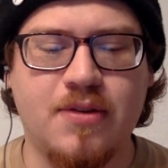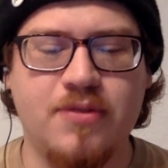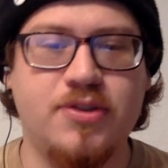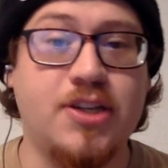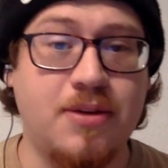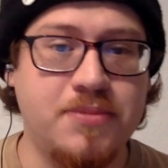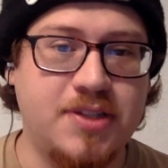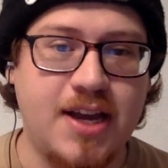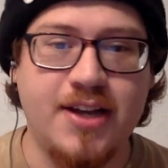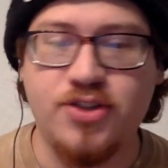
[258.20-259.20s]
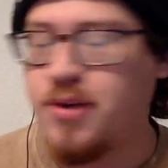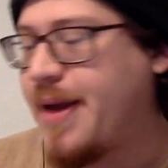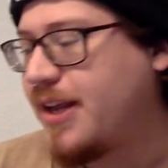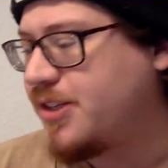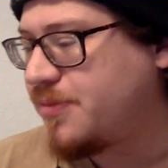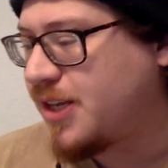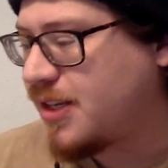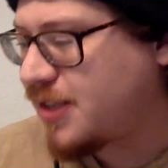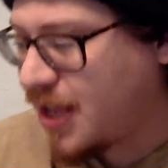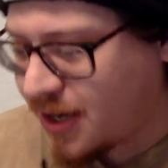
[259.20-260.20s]
Some say it's Germanic, some say
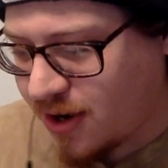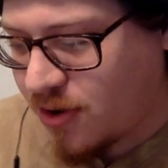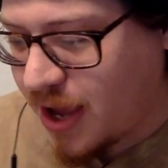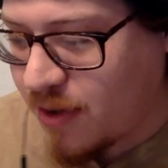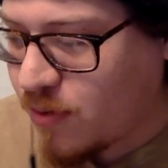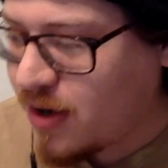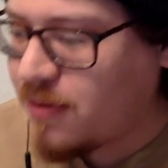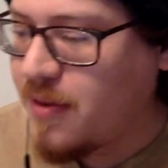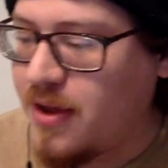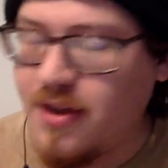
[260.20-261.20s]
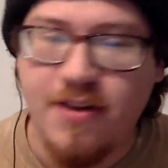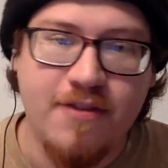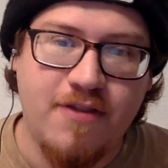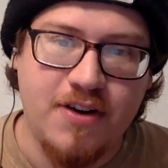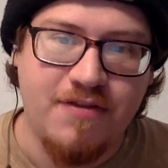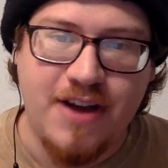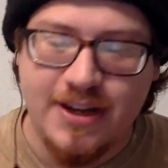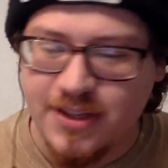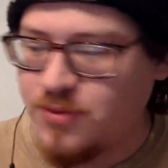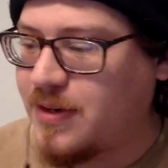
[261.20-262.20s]
it's Latinate. Okay, well, fun
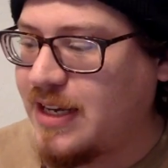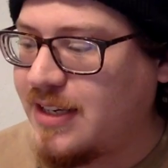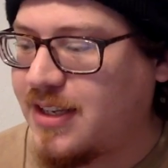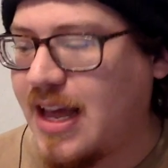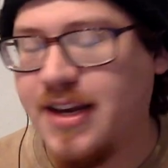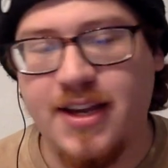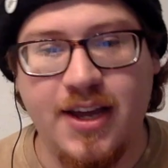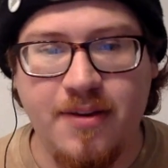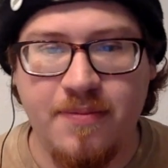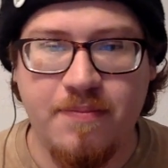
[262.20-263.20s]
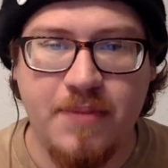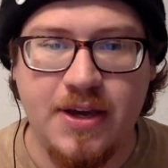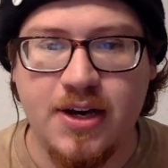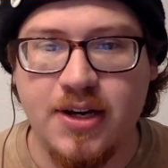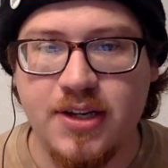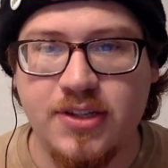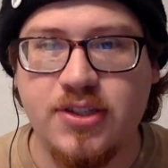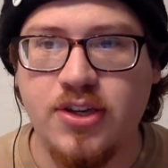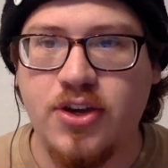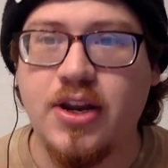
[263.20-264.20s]
fact, this one is Latinate
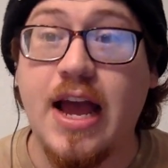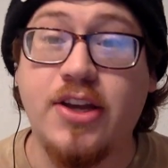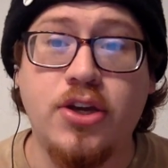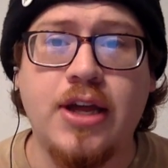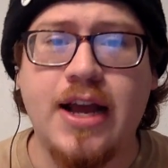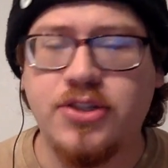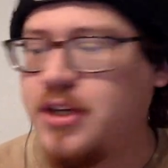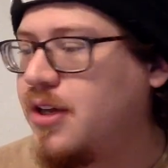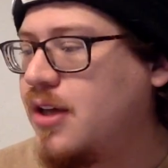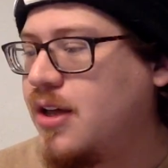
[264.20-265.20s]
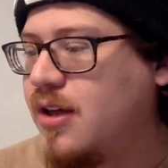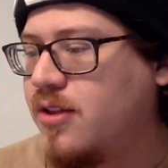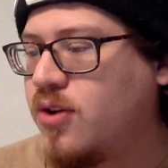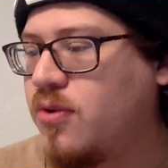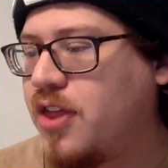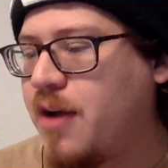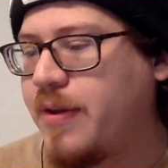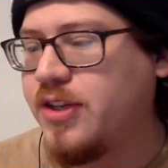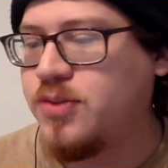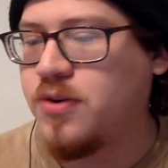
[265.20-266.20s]
because you can actually, the cool thing
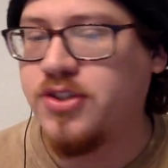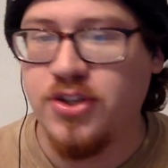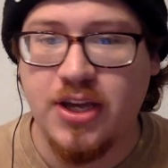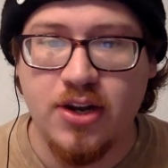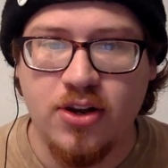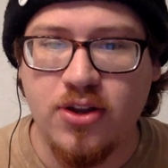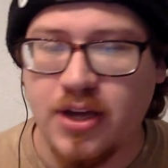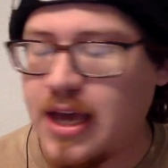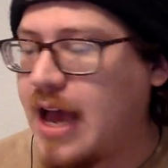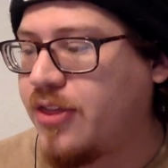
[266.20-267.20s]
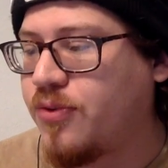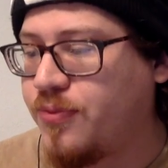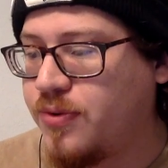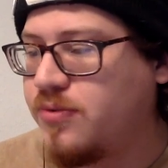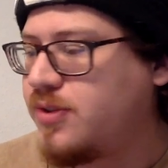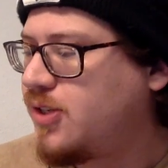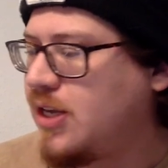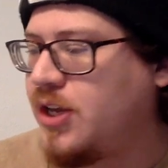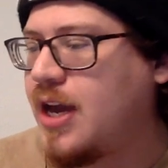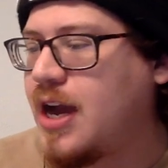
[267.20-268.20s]
about these words is you can look at the roots
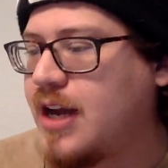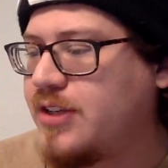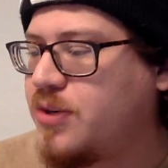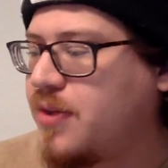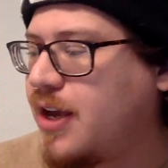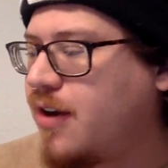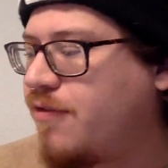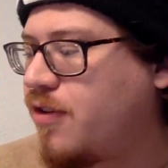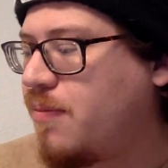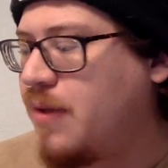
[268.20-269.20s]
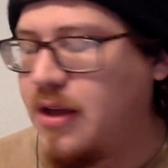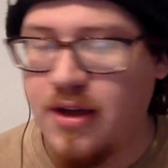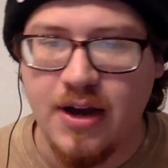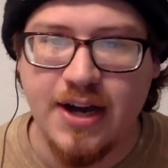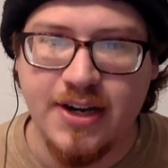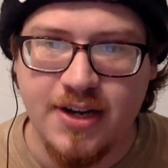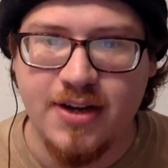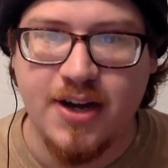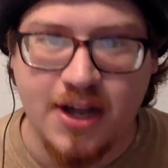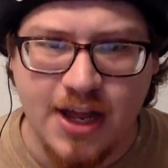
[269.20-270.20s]
and you can kind of see where they come from. I did
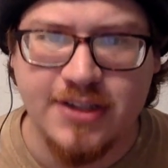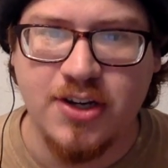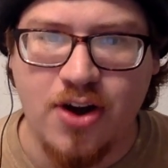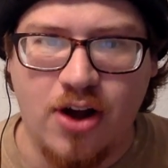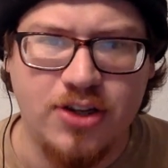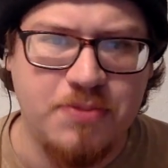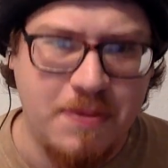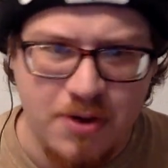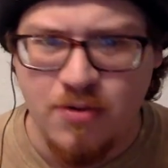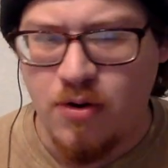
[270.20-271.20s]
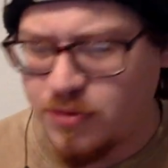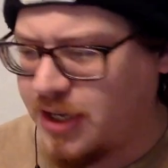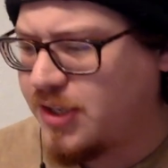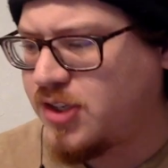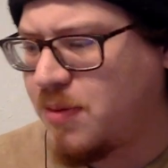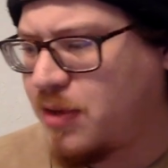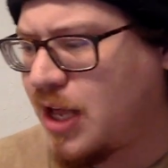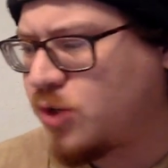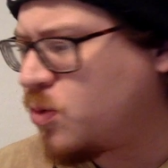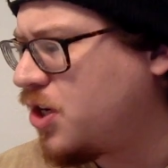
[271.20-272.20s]
a class in college. Maybe you all will take the same
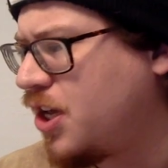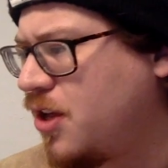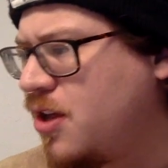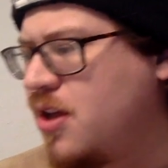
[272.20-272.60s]
class one day.